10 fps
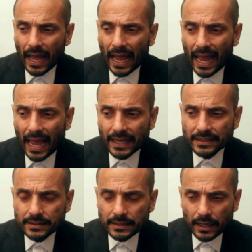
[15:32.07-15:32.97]

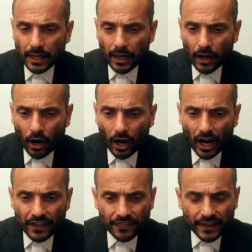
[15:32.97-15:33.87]
and
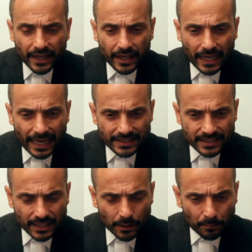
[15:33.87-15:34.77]
I think it's
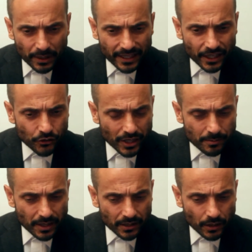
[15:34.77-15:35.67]
in complete
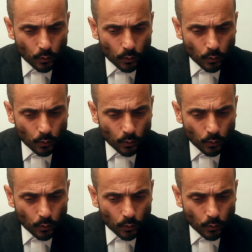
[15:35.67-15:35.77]
agreement